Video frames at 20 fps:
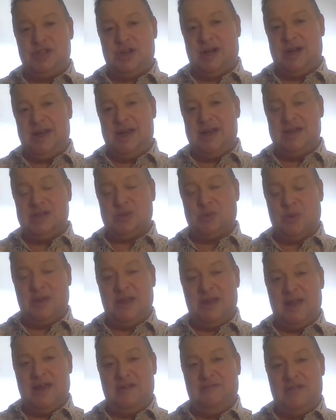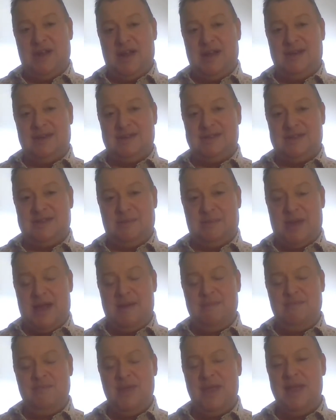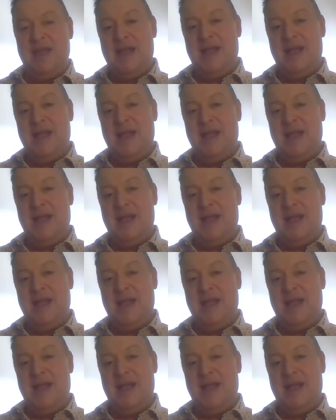Chinese when they invaded Tibet.